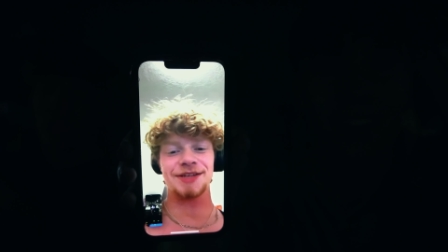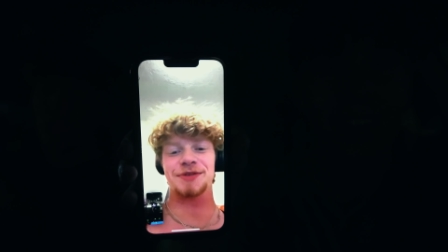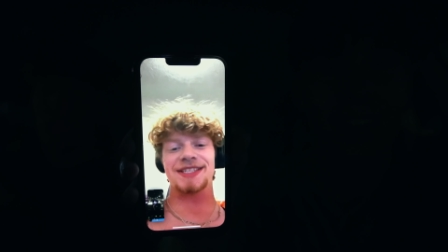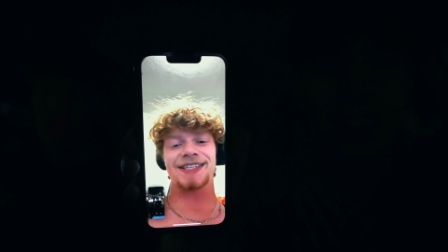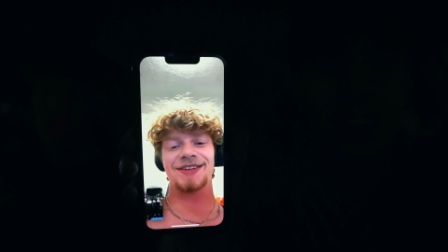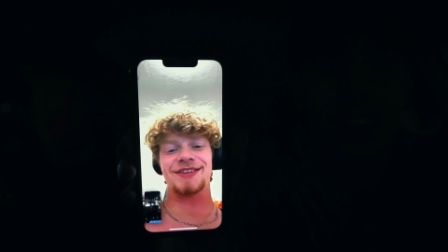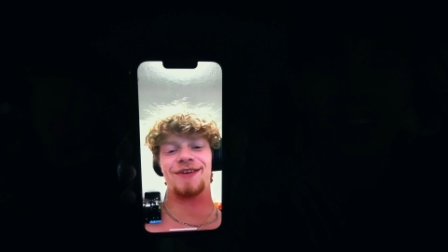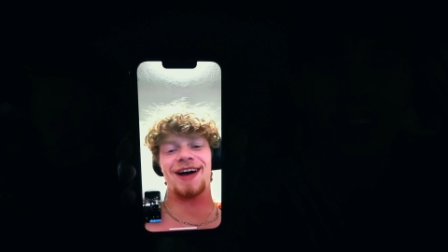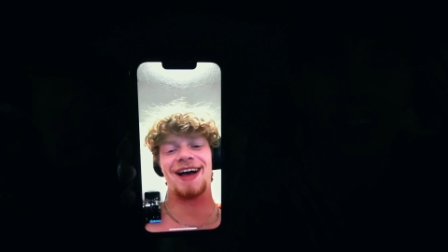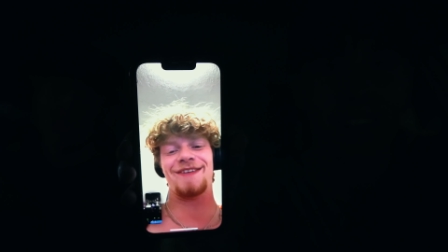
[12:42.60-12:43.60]
Guys, we
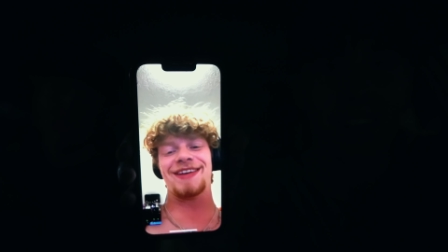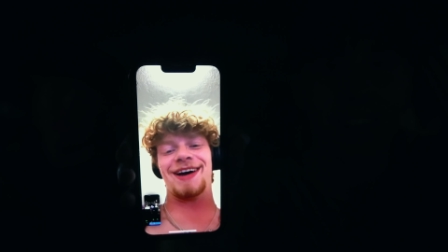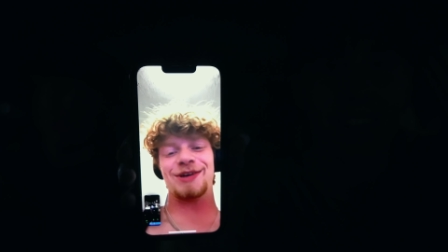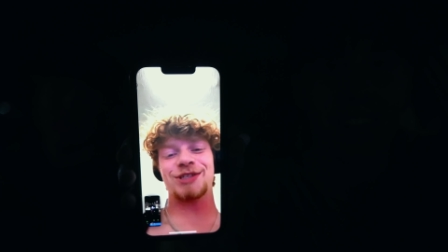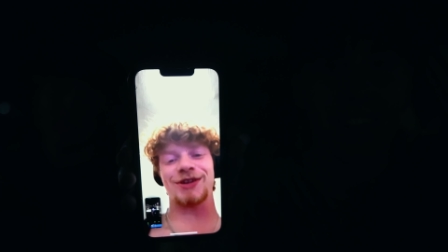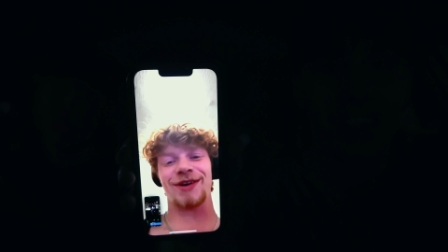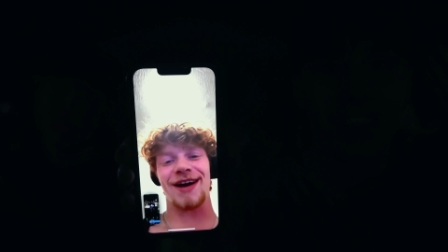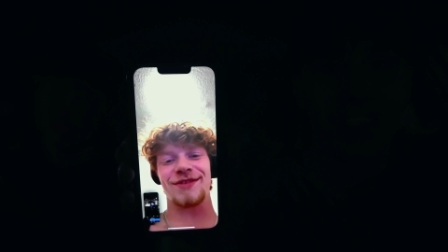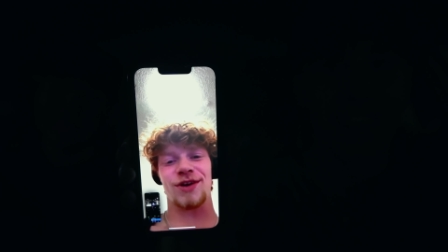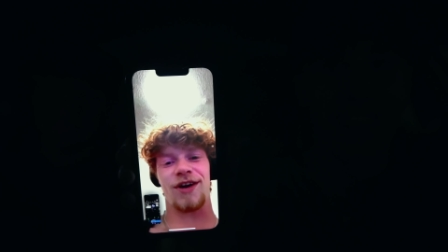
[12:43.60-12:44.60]
still don't have an
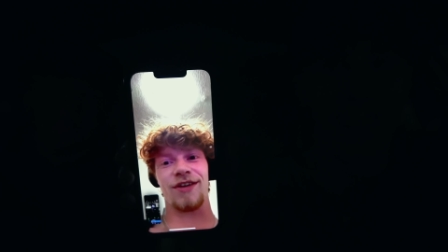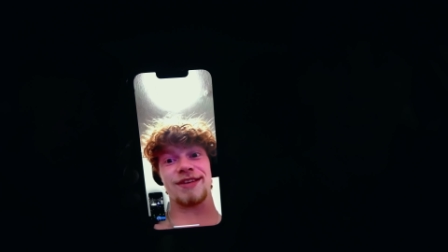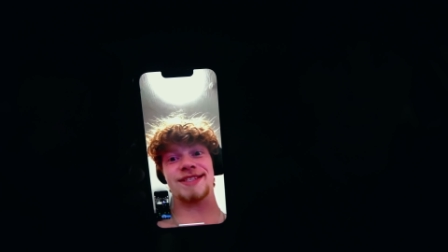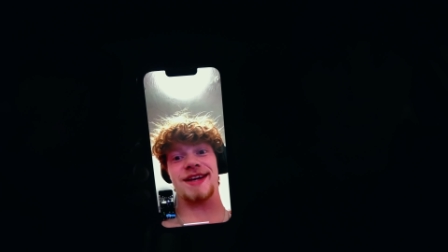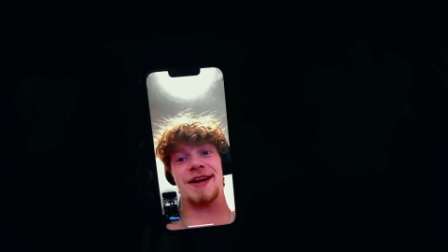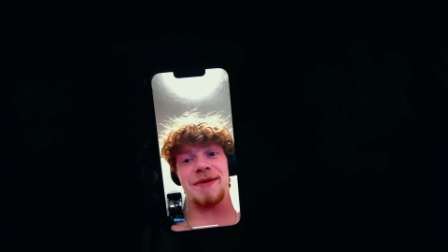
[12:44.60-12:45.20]
outro after all this